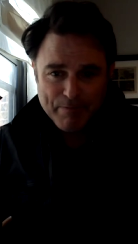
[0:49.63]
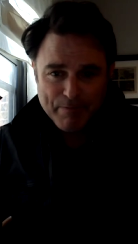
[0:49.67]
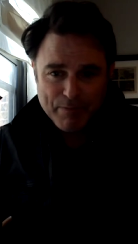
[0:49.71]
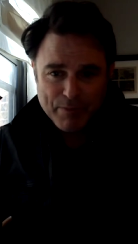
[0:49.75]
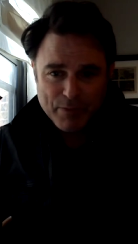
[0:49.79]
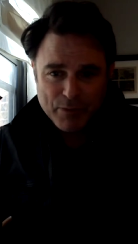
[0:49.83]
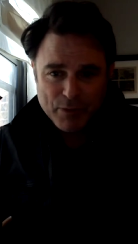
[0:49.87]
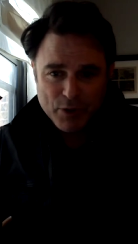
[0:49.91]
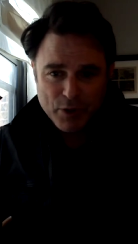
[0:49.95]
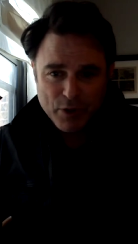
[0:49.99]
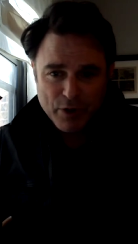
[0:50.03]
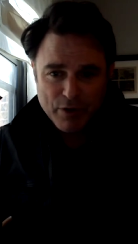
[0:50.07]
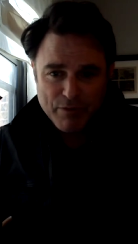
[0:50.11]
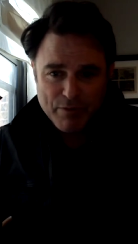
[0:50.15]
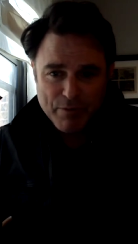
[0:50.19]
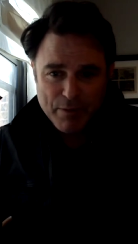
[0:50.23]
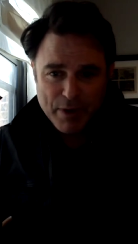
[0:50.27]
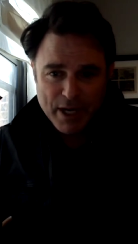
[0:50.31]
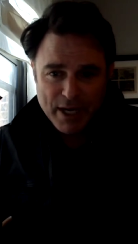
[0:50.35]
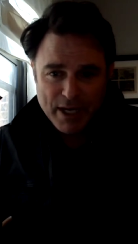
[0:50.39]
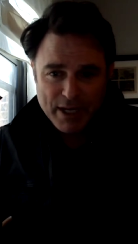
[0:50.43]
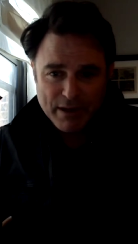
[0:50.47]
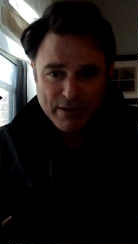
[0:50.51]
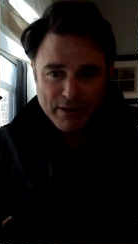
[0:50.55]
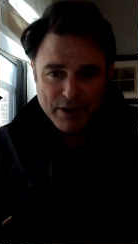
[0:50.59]
sort of
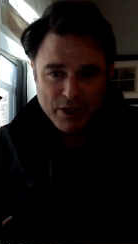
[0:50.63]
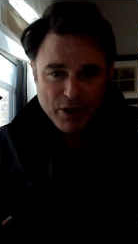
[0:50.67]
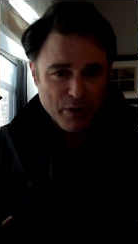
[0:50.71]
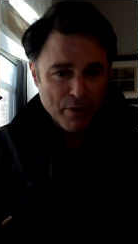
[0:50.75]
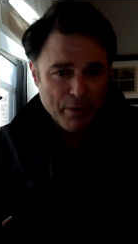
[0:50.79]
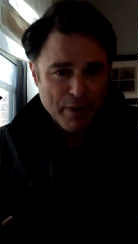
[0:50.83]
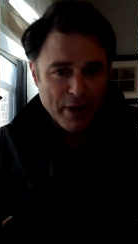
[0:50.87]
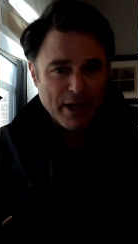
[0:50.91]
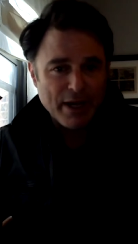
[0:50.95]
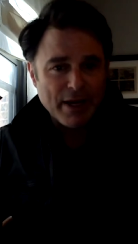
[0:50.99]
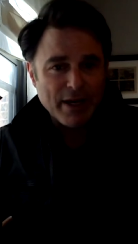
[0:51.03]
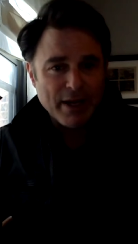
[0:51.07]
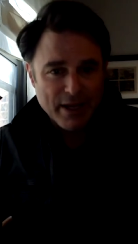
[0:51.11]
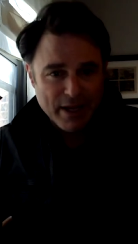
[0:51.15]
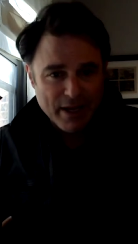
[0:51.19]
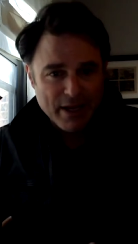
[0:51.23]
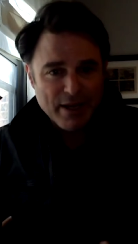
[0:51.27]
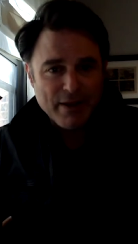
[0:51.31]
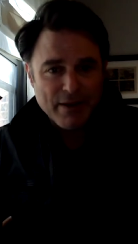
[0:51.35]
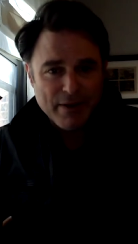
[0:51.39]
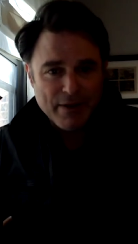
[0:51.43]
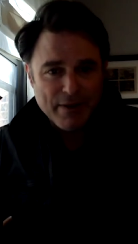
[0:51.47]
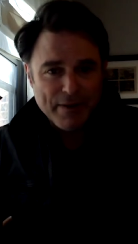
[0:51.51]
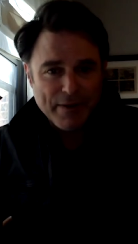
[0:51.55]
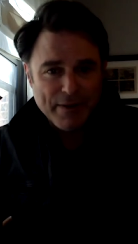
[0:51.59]
my
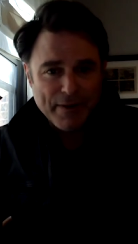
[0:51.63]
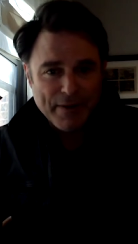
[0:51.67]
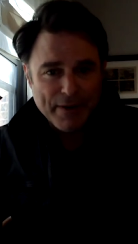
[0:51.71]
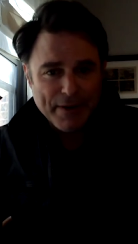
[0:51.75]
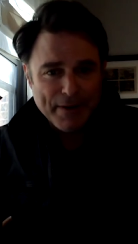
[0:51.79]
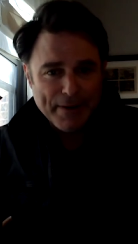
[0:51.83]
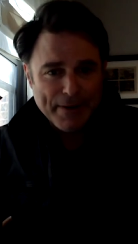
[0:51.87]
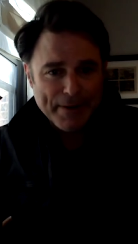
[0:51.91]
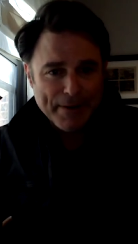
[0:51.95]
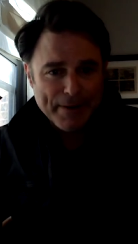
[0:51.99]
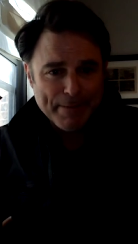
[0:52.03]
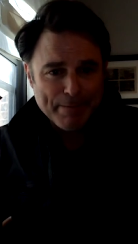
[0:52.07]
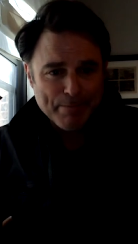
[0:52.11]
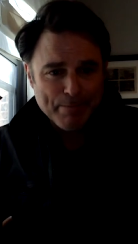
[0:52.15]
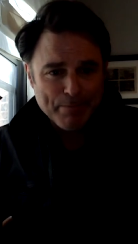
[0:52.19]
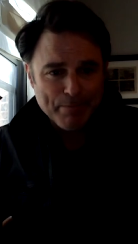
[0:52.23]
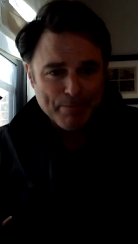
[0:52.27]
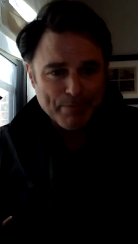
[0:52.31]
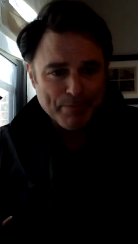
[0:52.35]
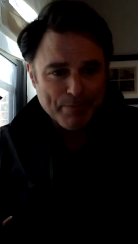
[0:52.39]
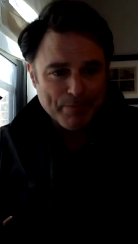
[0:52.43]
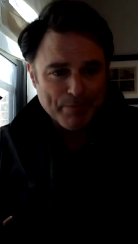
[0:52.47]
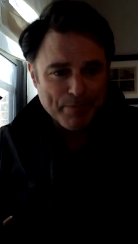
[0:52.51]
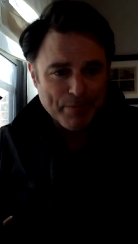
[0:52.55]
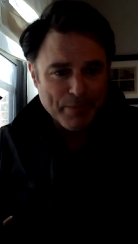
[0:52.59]
humanity.
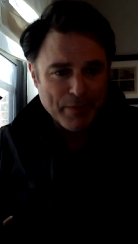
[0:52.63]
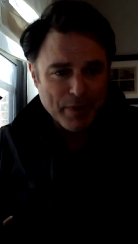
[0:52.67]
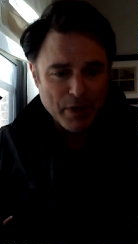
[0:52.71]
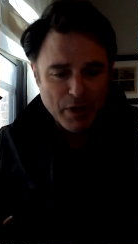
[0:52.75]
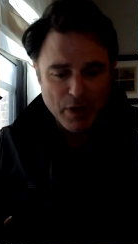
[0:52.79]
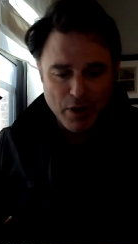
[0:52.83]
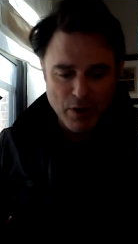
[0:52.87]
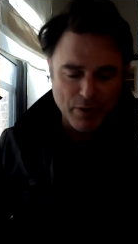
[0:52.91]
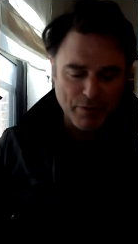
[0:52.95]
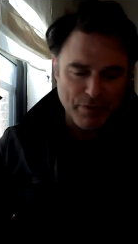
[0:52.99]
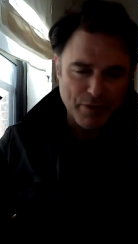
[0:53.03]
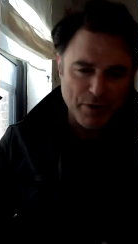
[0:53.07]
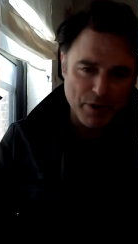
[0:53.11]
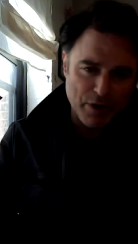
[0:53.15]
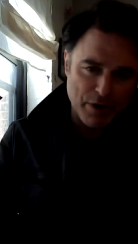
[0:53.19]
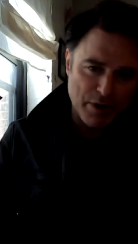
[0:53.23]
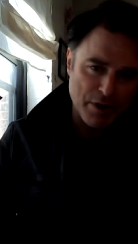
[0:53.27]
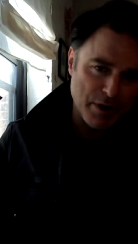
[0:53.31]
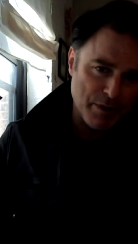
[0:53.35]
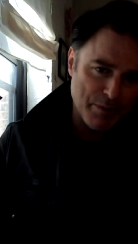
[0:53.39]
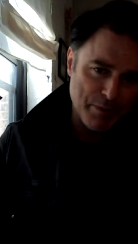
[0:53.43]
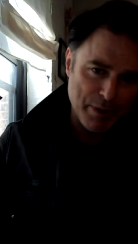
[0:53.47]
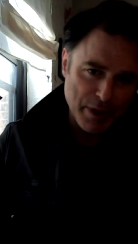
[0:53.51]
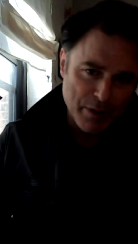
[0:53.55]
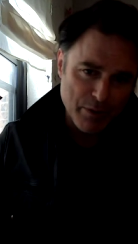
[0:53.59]
Um, you know, if you're going
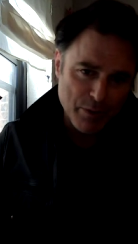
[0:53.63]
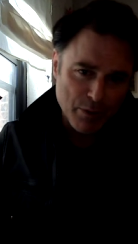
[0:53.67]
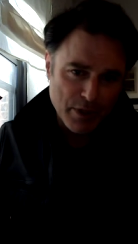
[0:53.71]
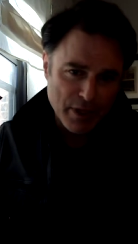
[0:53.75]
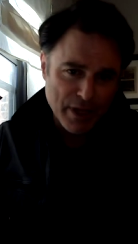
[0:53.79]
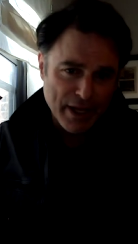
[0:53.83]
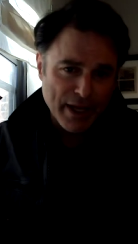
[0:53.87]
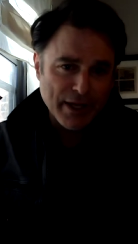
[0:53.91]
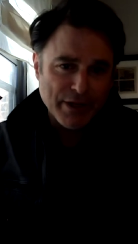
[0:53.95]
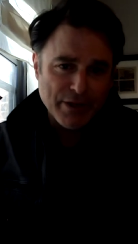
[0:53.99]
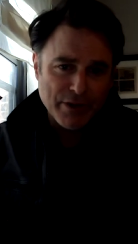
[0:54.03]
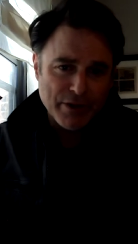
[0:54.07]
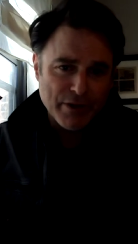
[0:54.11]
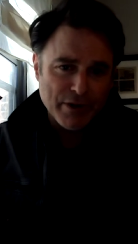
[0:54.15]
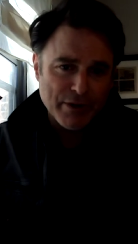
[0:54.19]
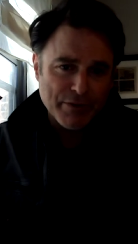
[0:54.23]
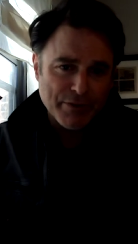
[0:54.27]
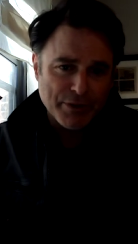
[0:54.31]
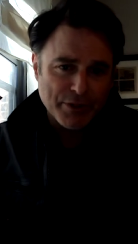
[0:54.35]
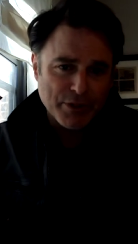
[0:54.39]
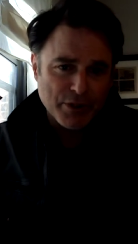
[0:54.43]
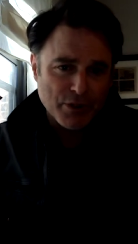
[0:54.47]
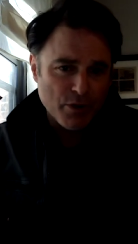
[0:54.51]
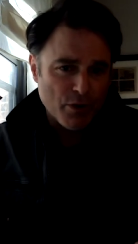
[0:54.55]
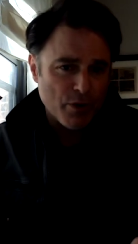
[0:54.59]
to be a relater of
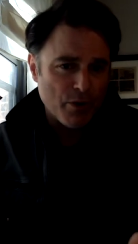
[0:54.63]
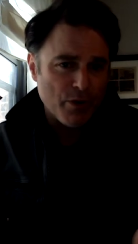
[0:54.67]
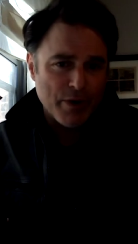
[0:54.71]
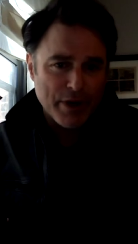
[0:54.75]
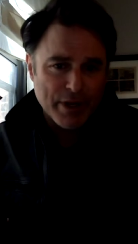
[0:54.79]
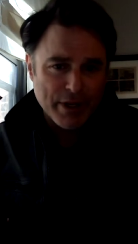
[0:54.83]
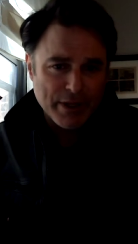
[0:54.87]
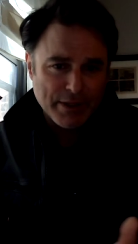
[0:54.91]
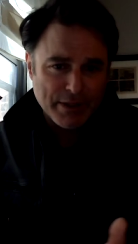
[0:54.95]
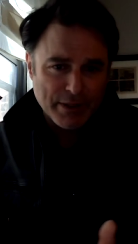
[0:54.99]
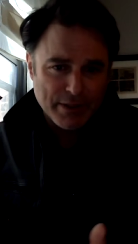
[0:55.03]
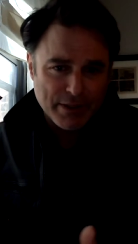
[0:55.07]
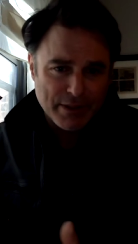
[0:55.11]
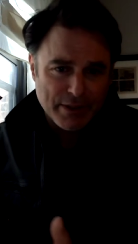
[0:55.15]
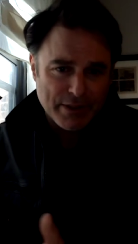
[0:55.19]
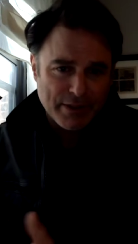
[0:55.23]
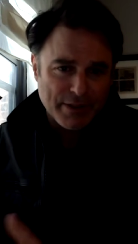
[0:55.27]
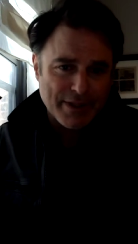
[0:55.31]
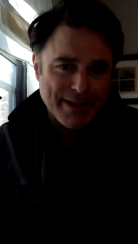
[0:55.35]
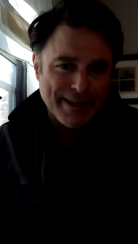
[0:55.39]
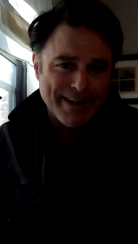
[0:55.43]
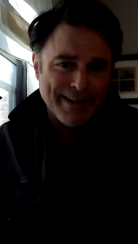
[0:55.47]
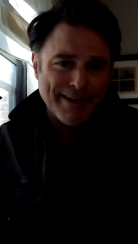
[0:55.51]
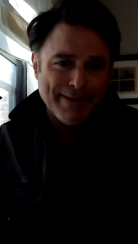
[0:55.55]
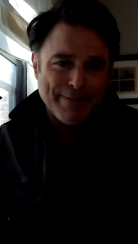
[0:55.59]
stories,
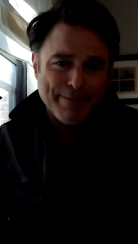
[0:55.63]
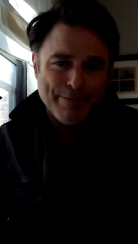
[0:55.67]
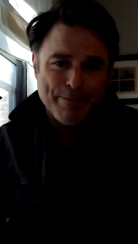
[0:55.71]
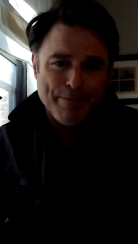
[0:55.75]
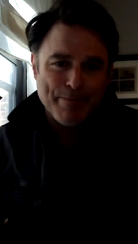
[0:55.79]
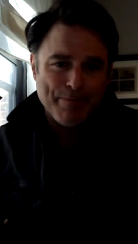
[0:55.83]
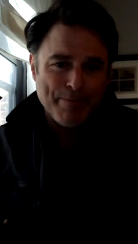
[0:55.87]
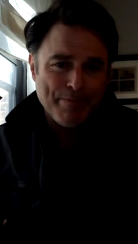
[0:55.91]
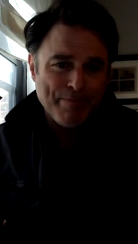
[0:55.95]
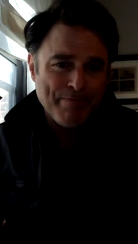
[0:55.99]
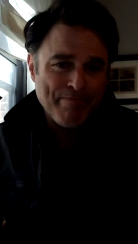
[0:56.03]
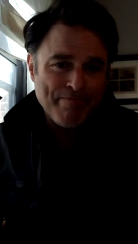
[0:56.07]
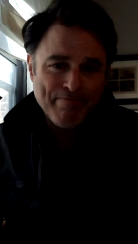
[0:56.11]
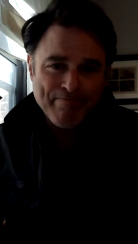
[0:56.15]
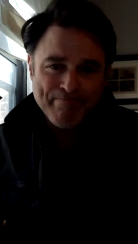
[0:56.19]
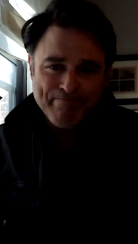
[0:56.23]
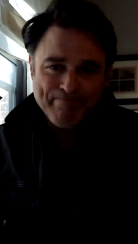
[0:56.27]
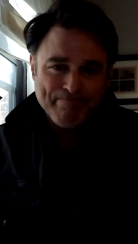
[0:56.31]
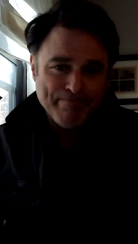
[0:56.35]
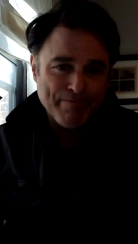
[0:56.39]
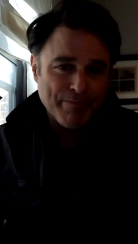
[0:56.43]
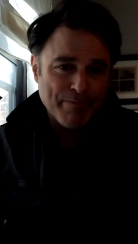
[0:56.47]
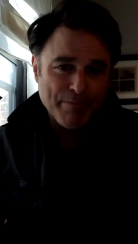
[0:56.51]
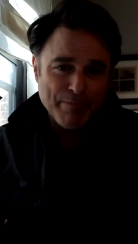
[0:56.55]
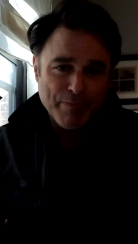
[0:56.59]
then
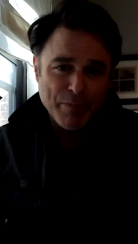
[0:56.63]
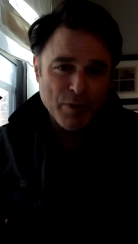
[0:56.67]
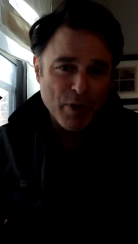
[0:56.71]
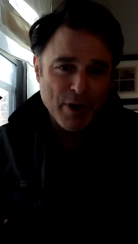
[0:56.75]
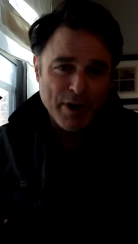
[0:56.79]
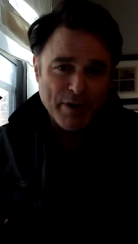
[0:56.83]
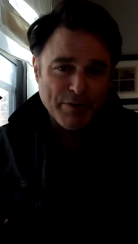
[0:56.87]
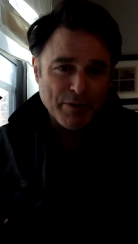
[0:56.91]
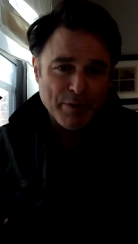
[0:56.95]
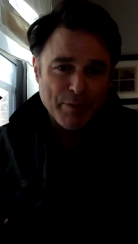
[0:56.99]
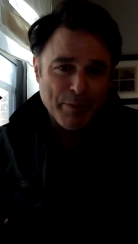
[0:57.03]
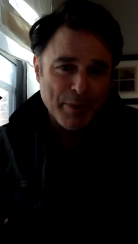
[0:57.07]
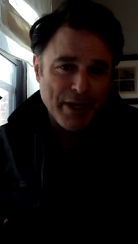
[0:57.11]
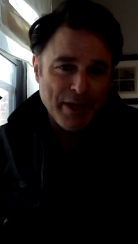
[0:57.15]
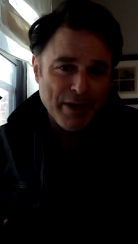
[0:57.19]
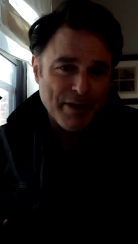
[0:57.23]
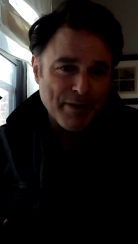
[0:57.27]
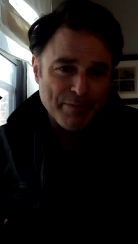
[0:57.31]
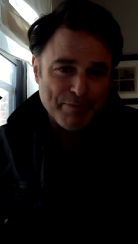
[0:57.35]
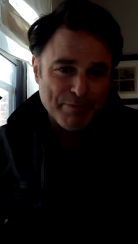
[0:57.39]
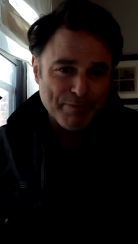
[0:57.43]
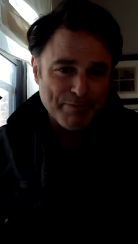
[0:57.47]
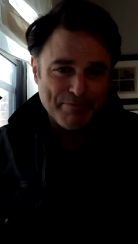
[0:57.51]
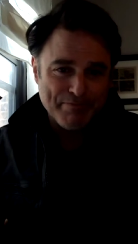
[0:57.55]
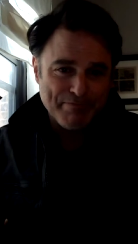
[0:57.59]
you have to be a